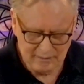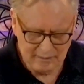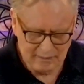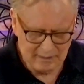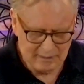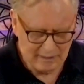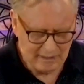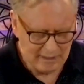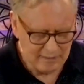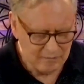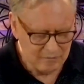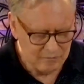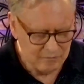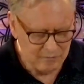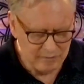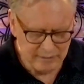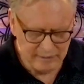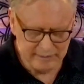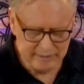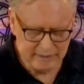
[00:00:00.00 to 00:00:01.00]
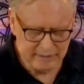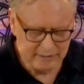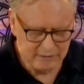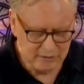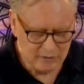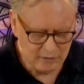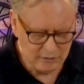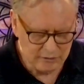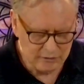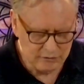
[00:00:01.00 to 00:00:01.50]
I really
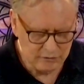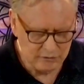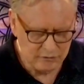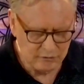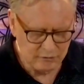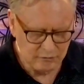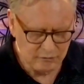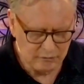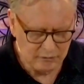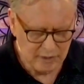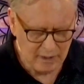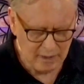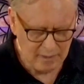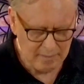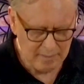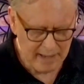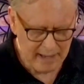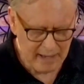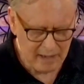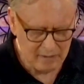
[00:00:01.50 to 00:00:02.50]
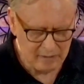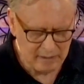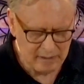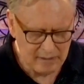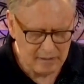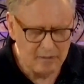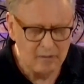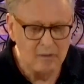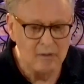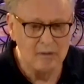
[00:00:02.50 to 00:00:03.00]
encourage you to come out
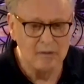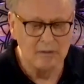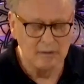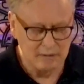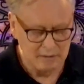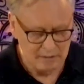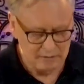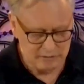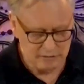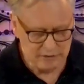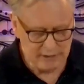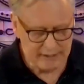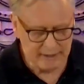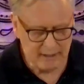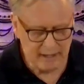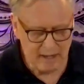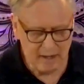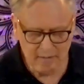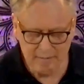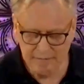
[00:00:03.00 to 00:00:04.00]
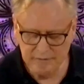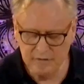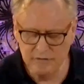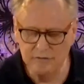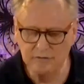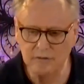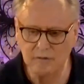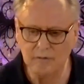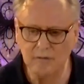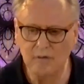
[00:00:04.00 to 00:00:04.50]
and check on
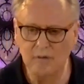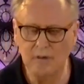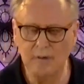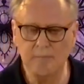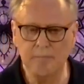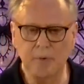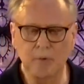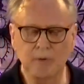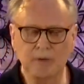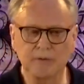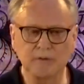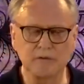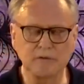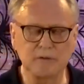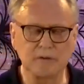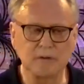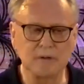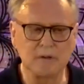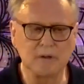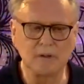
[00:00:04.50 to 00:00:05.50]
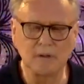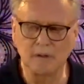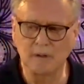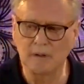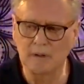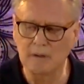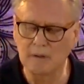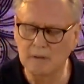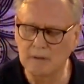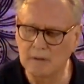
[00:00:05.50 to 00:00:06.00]
this important
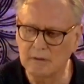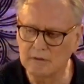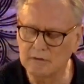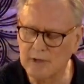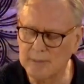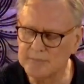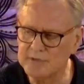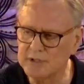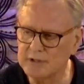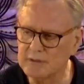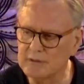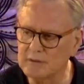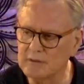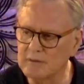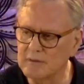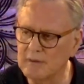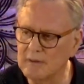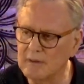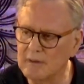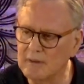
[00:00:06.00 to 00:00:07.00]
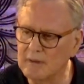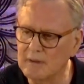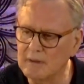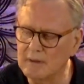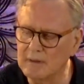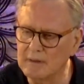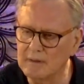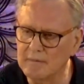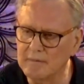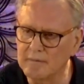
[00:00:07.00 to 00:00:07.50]
subject.
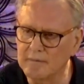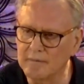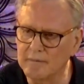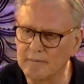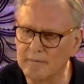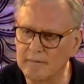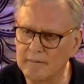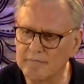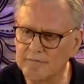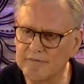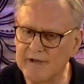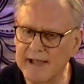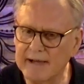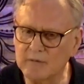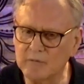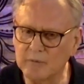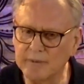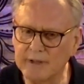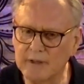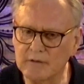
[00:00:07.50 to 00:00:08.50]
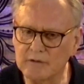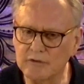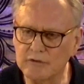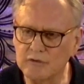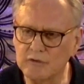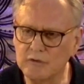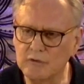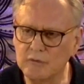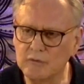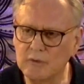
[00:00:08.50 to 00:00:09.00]
In fact, we are
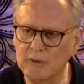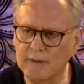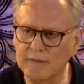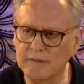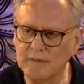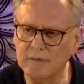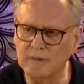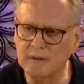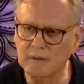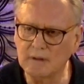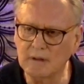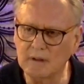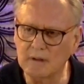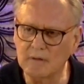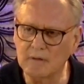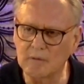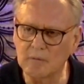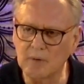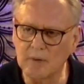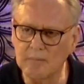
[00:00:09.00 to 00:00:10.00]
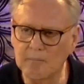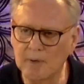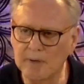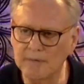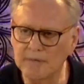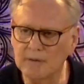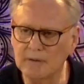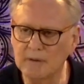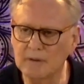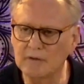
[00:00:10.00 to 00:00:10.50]
soon, I don't know what
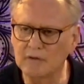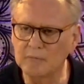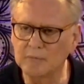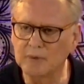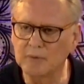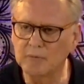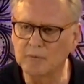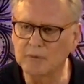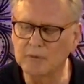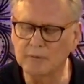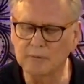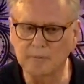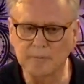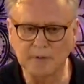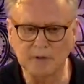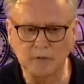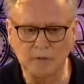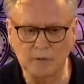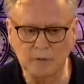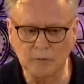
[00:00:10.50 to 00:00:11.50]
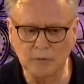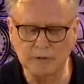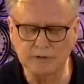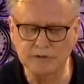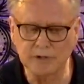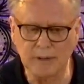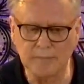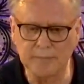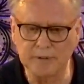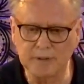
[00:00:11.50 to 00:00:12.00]
month it is, but we're going to be doing a
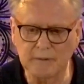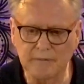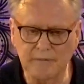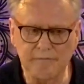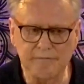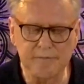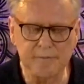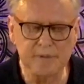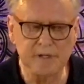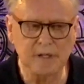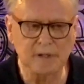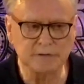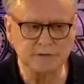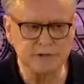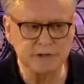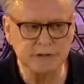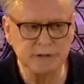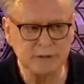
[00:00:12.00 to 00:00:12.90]
workshop here on the Fibonacci,